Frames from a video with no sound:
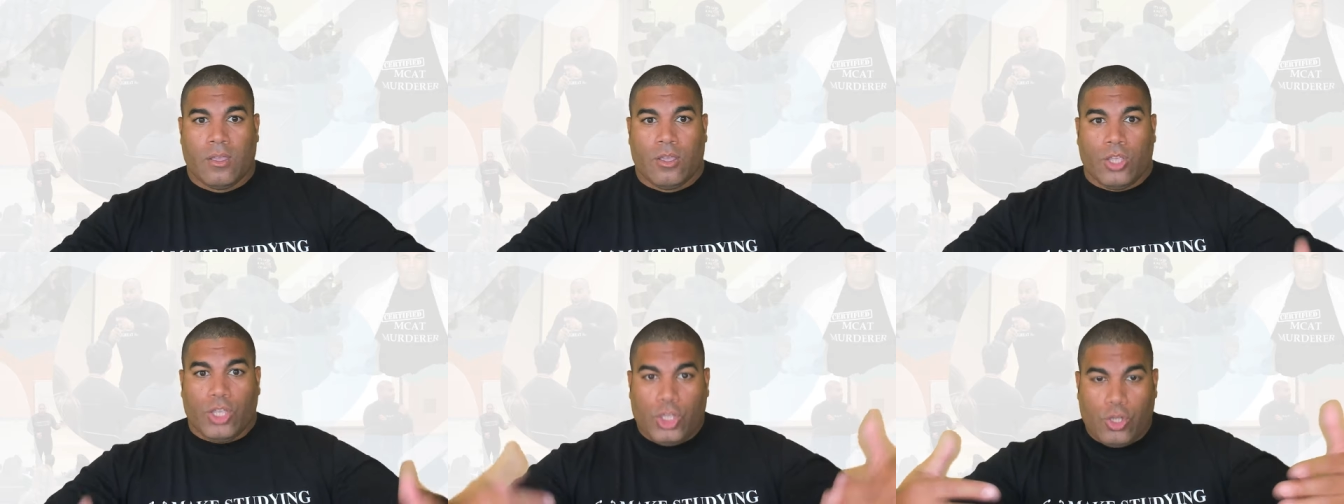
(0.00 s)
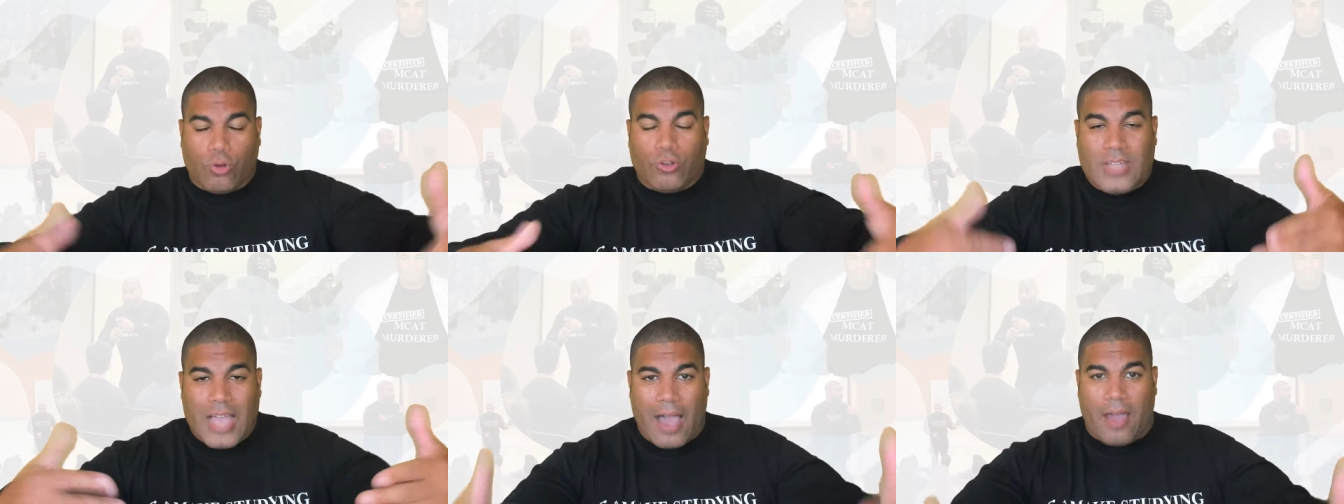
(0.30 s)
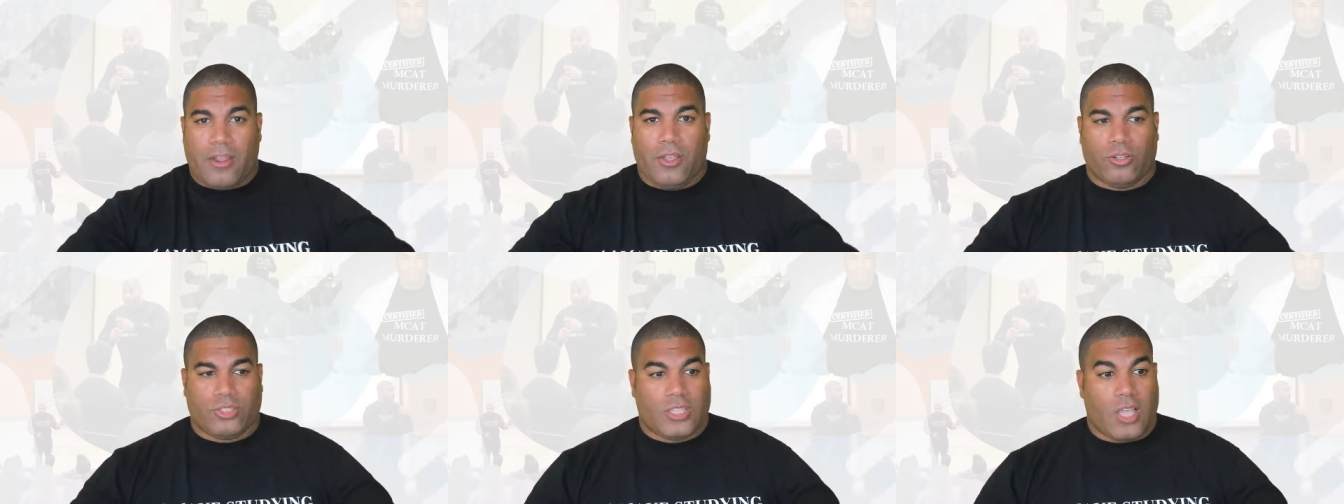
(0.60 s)
you're
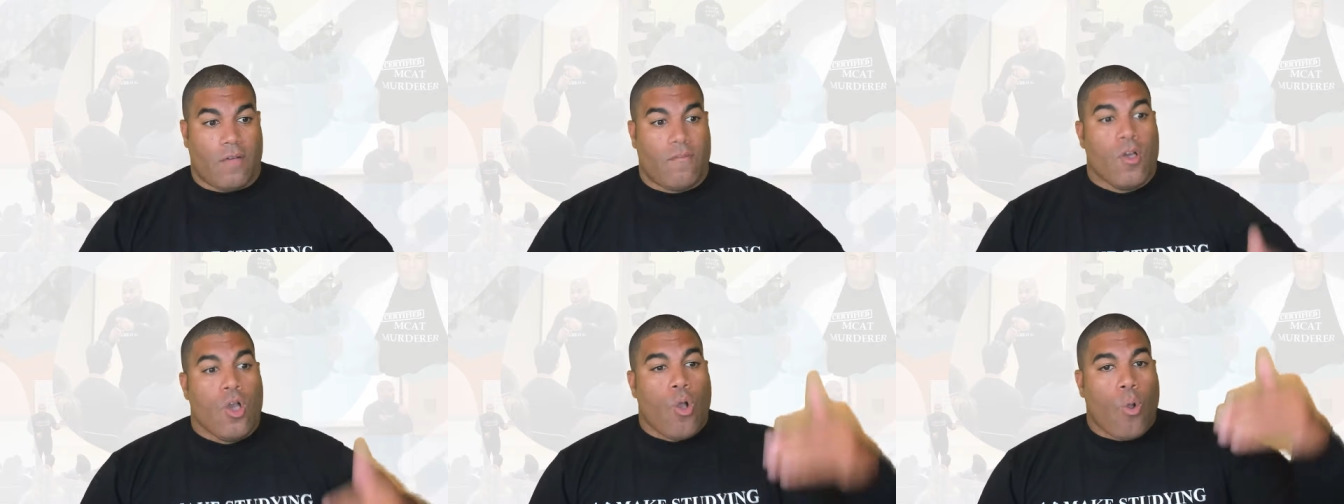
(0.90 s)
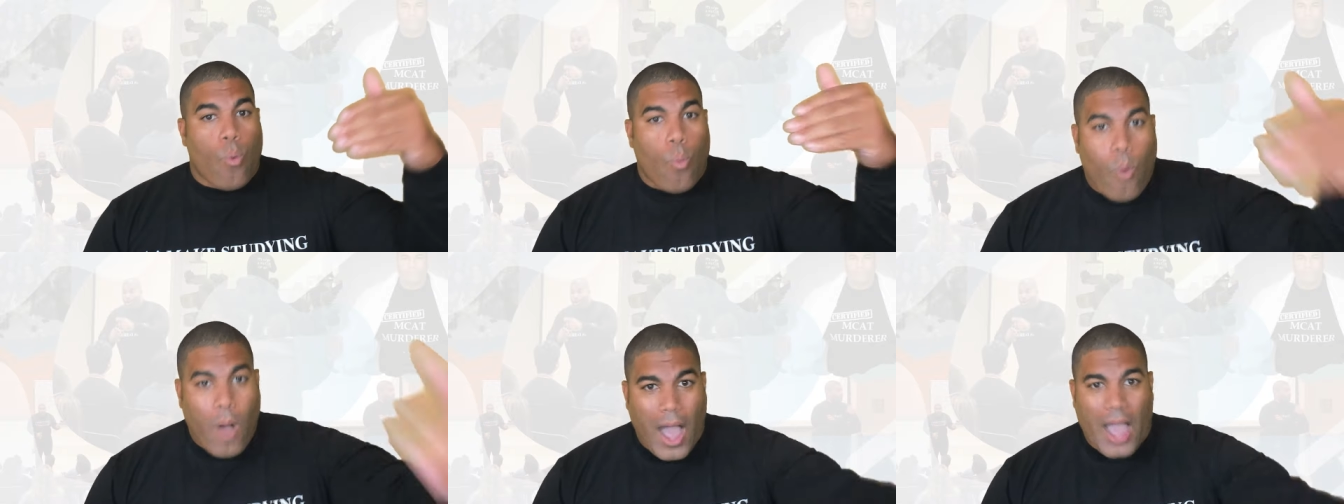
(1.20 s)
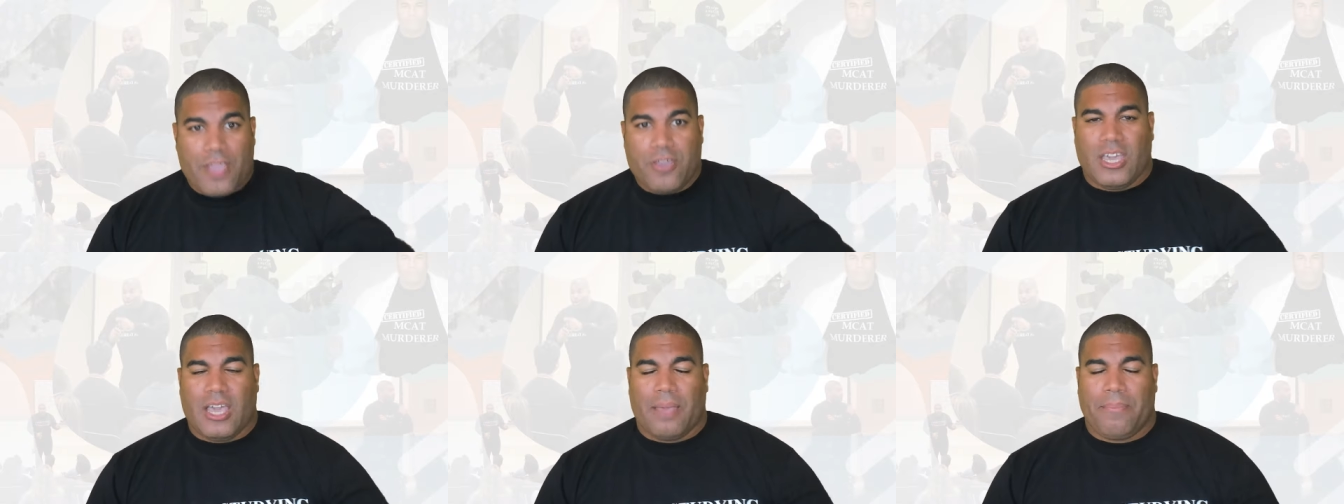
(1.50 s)
doubting yourself, why
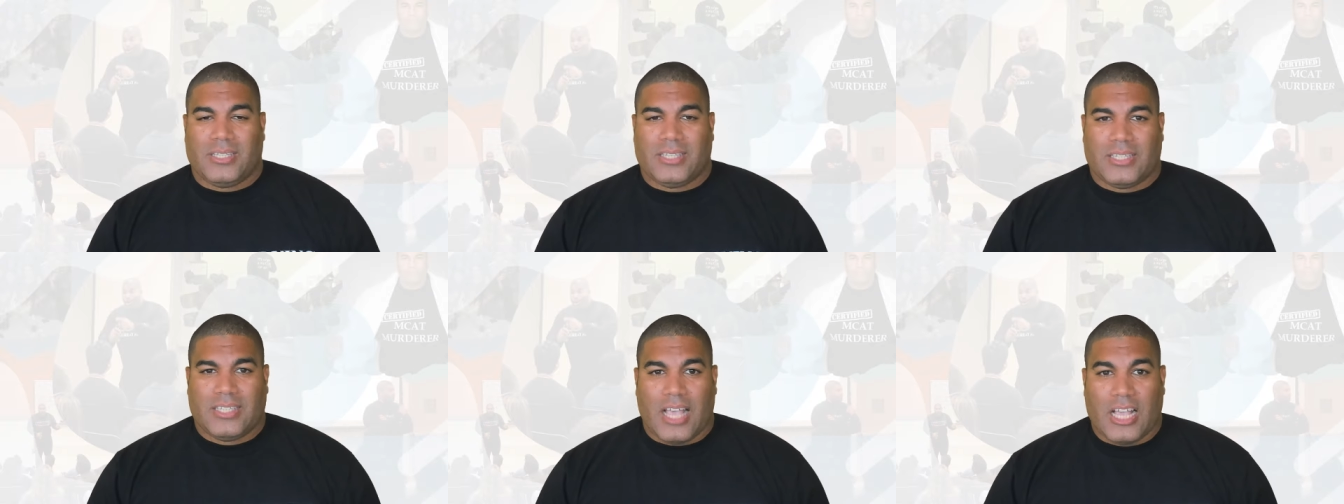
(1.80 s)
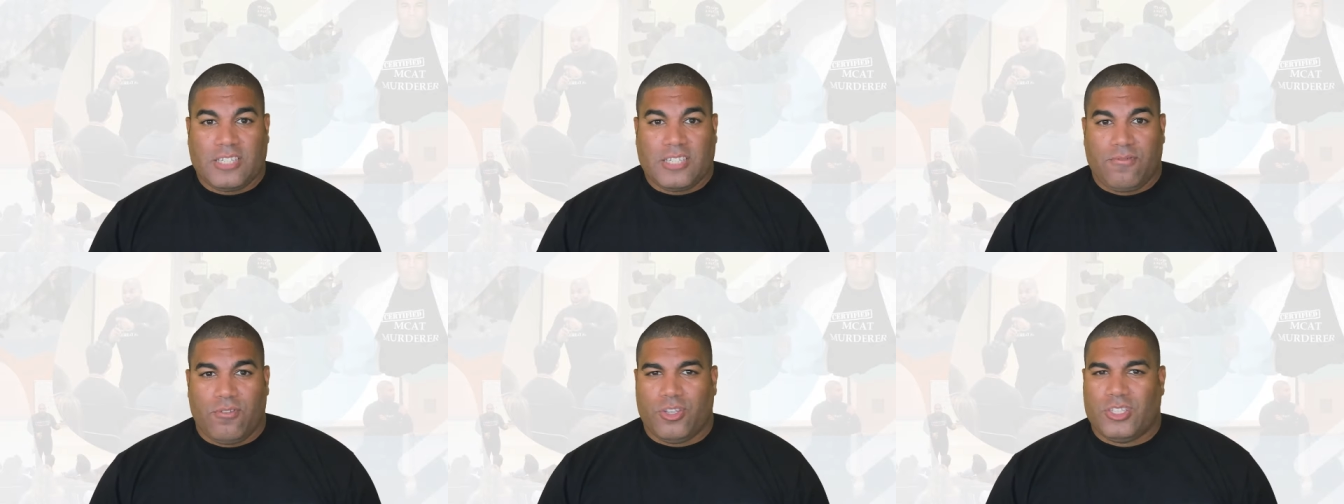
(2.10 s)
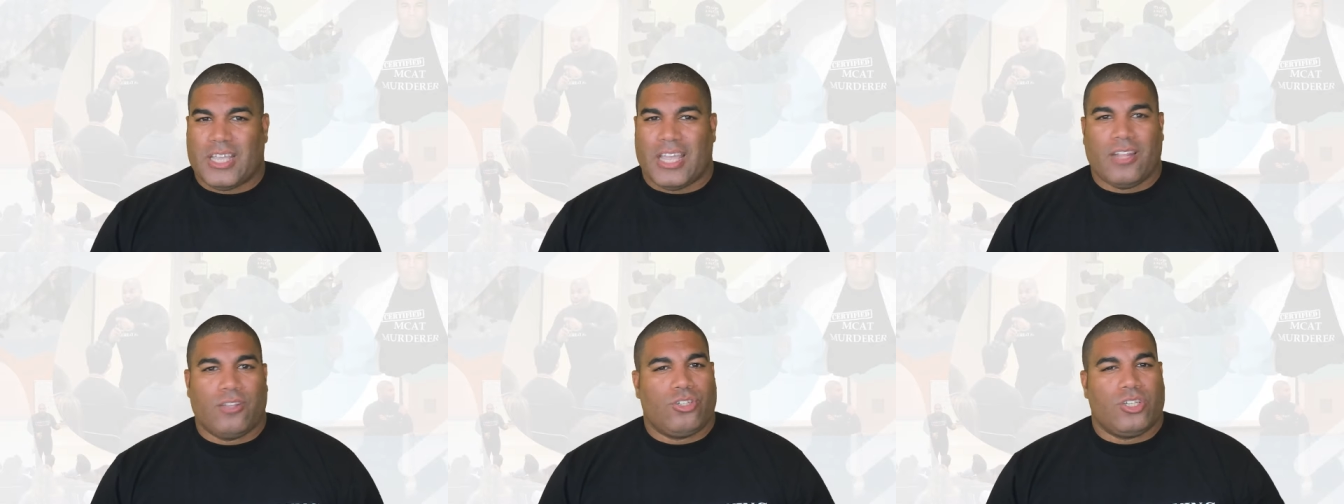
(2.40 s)
you can't be successful, you
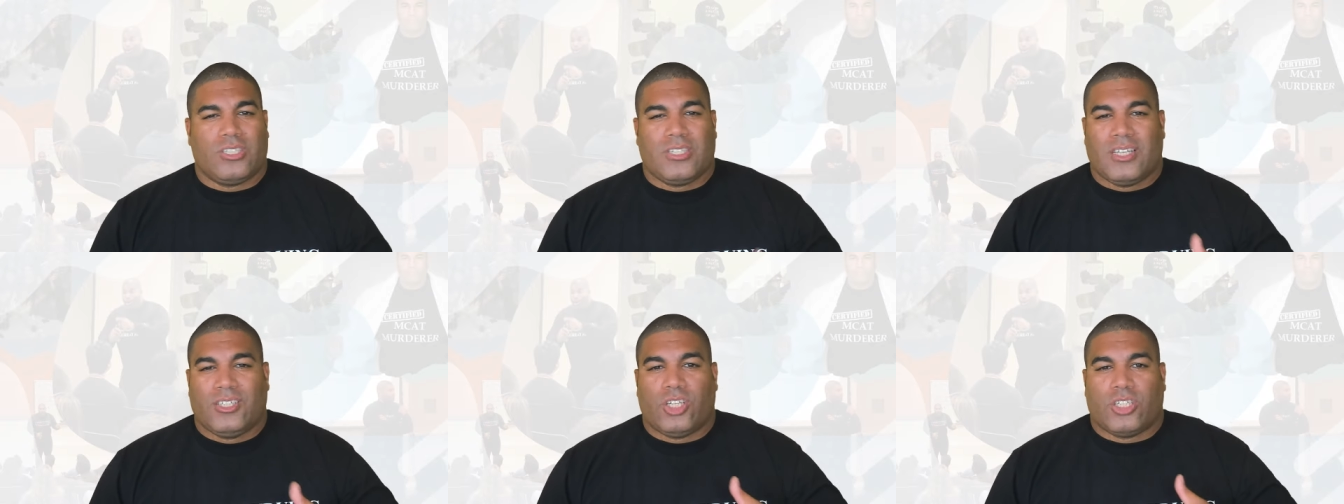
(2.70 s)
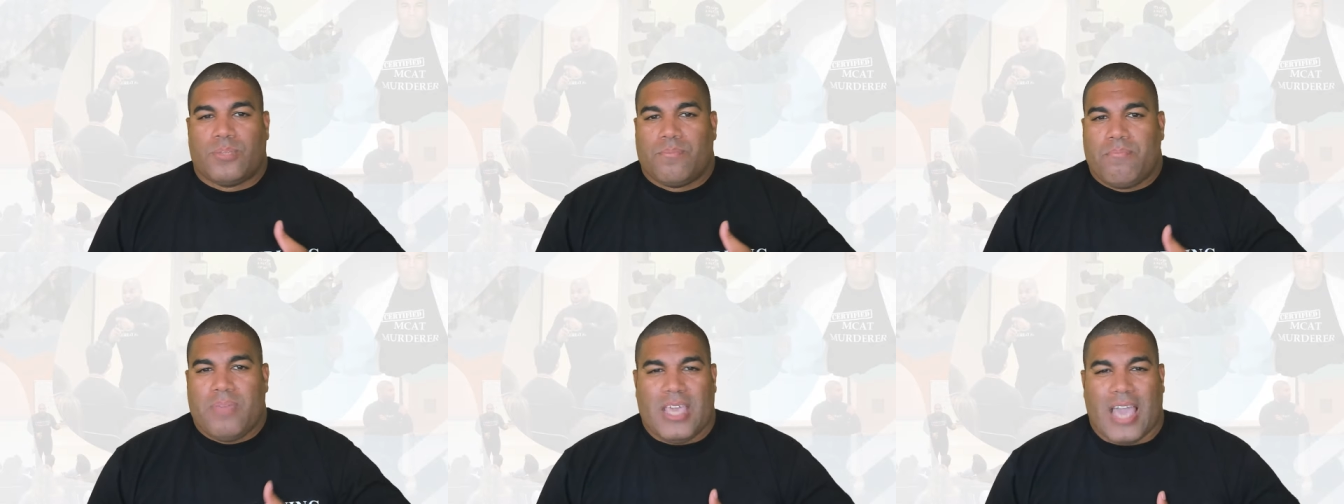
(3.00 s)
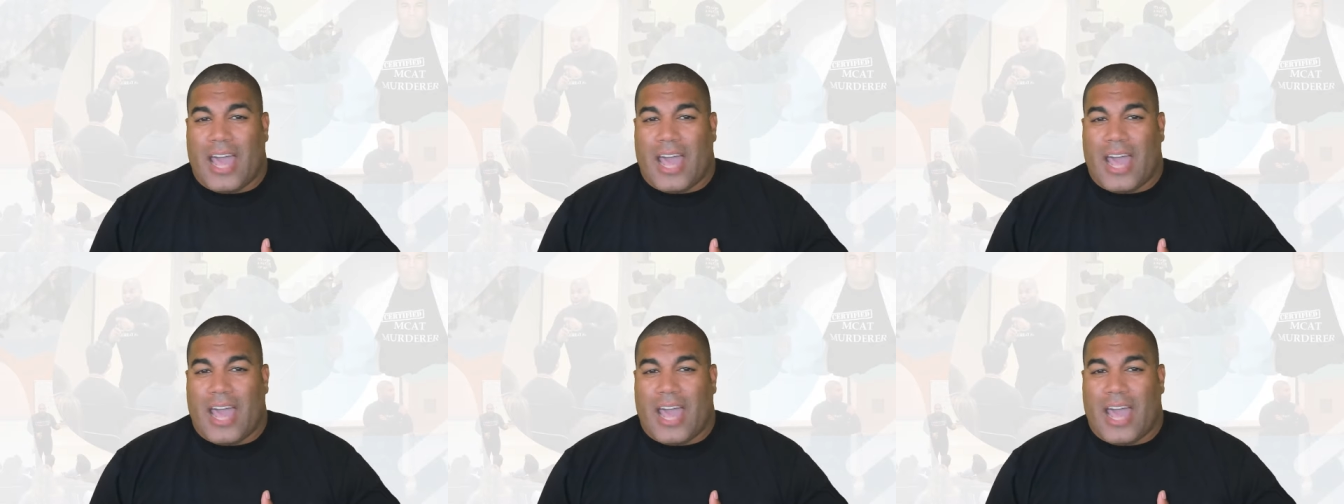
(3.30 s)
say, it's just, it's just me.